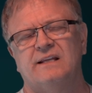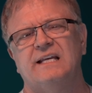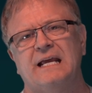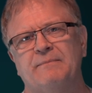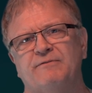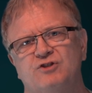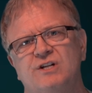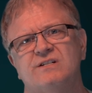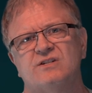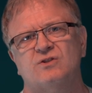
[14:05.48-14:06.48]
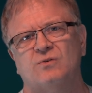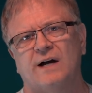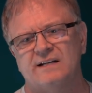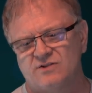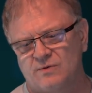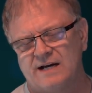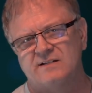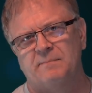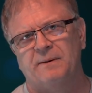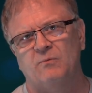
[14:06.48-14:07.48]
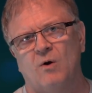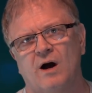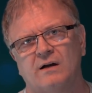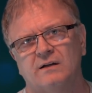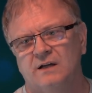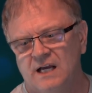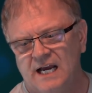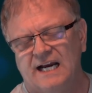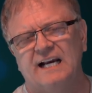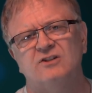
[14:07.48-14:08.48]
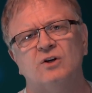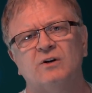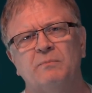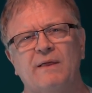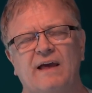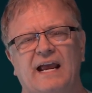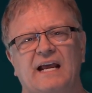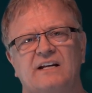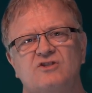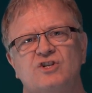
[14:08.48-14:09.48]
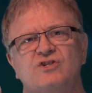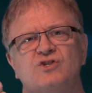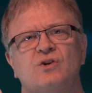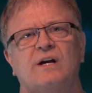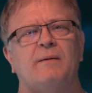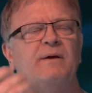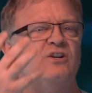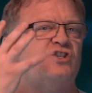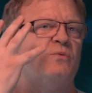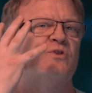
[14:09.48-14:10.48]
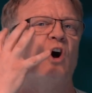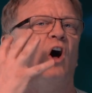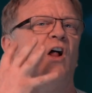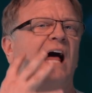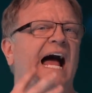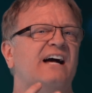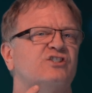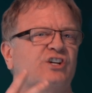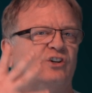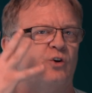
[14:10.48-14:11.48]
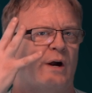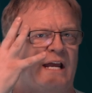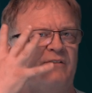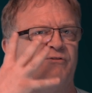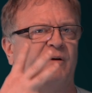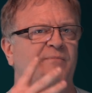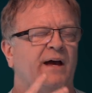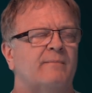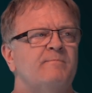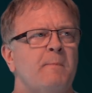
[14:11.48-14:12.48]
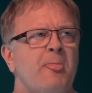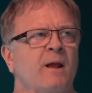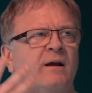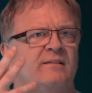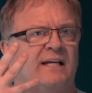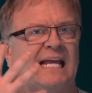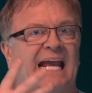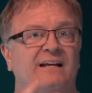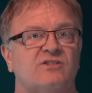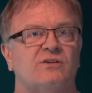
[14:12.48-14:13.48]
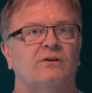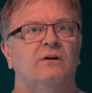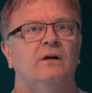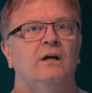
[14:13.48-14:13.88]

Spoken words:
the name of Jesus Christ, rise up and walk. And I took her by the hand and she stood up and she was all ash and gray from the cancer.